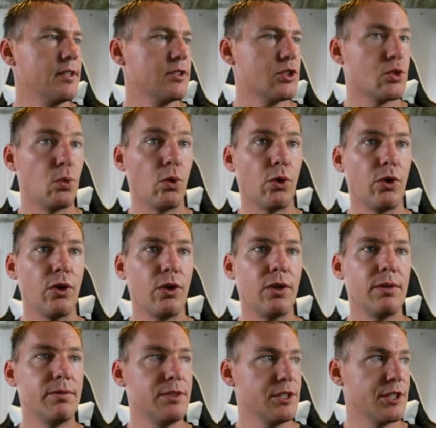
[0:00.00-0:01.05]

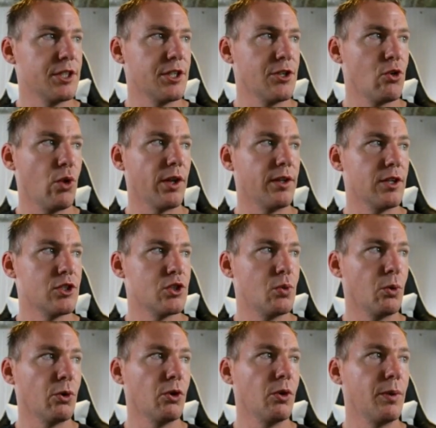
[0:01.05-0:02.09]
Swirl, it just can create this
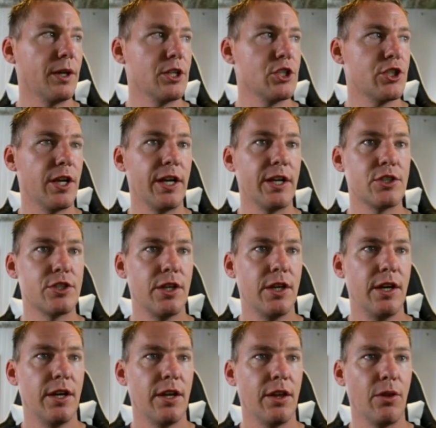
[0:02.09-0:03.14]
swirl. We can change
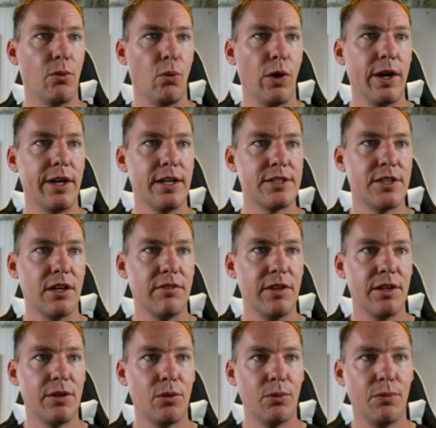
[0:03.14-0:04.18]
the radius of
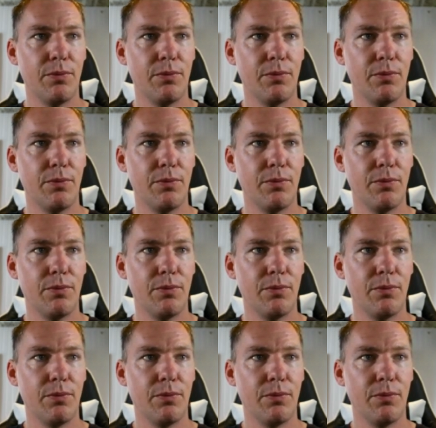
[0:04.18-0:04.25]
it